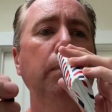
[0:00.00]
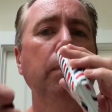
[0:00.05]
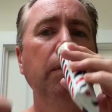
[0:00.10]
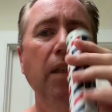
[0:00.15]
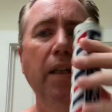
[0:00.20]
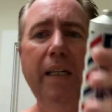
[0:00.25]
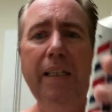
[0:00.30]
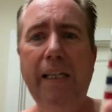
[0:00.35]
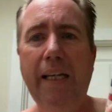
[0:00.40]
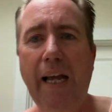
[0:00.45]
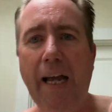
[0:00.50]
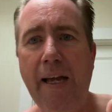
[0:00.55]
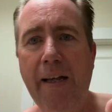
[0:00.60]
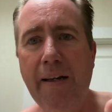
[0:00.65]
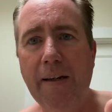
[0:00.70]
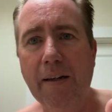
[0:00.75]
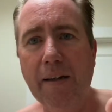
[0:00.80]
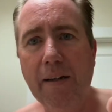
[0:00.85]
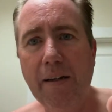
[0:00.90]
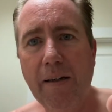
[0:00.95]
look at the
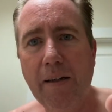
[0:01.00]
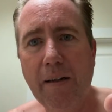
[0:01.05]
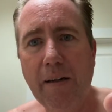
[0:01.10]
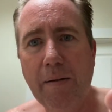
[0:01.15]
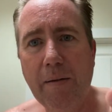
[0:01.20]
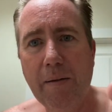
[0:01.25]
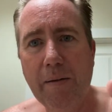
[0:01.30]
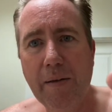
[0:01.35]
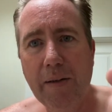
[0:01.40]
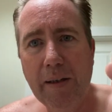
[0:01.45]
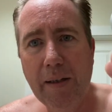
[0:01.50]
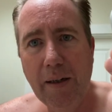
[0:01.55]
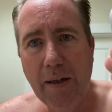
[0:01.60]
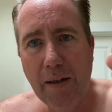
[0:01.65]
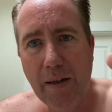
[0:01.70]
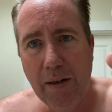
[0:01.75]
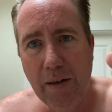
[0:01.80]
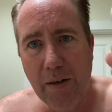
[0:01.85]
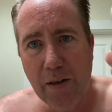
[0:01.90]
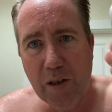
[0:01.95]
end. I mean,
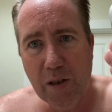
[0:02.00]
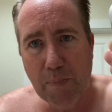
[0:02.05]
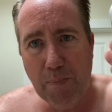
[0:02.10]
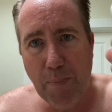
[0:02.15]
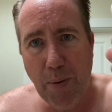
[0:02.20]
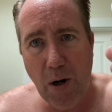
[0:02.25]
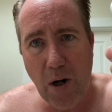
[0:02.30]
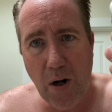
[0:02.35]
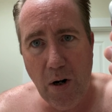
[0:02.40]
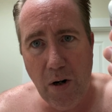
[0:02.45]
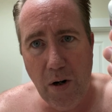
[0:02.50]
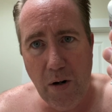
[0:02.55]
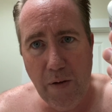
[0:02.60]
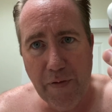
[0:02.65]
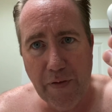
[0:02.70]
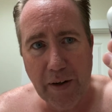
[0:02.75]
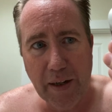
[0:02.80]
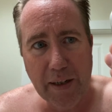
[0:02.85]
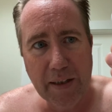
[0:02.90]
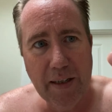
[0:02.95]
that looks
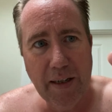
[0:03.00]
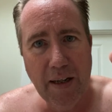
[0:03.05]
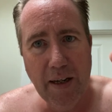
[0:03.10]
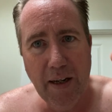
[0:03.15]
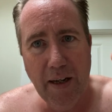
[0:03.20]
perfect.